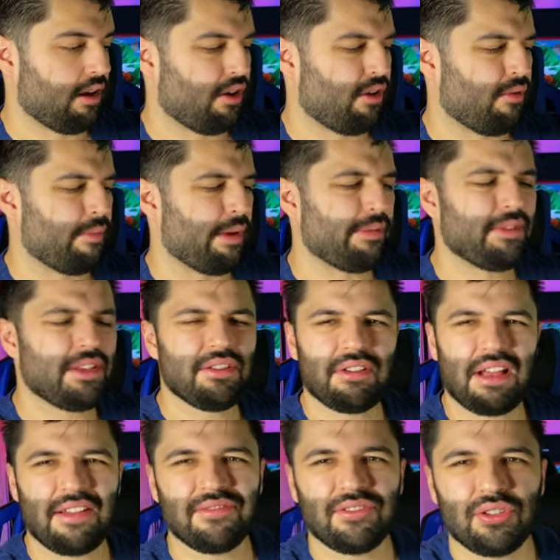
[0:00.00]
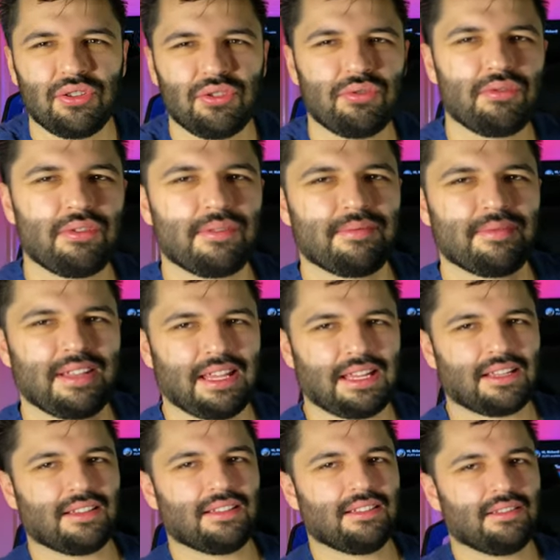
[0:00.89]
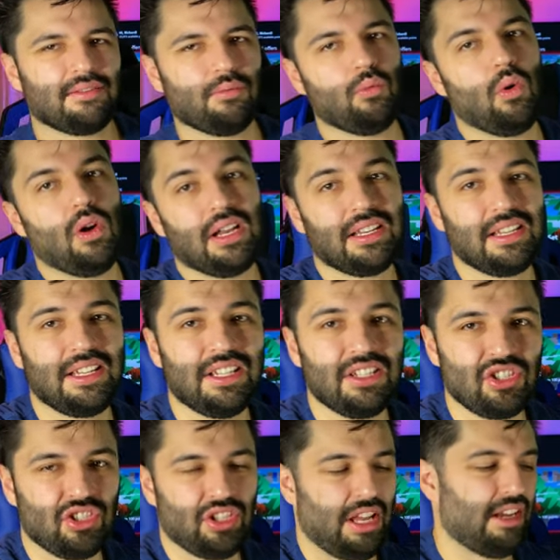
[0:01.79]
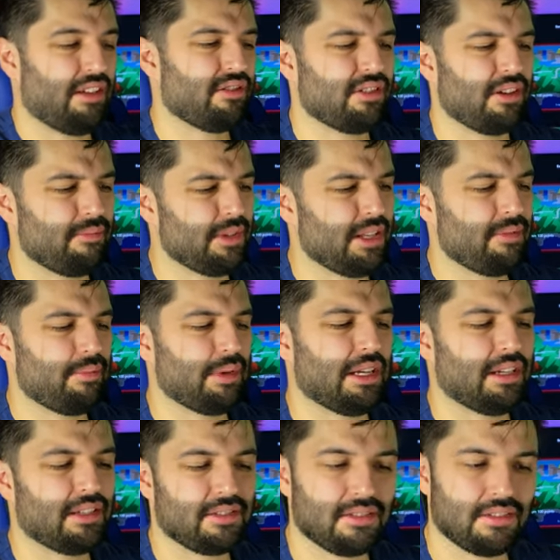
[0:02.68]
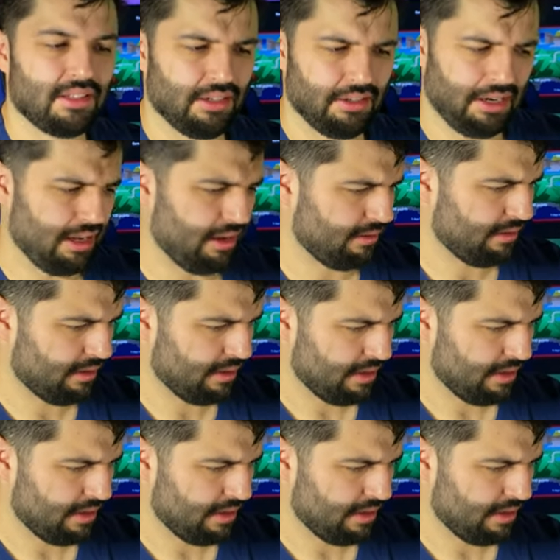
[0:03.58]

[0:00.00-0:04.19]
Oh, maybe you have to do them like one each day or something because they're not,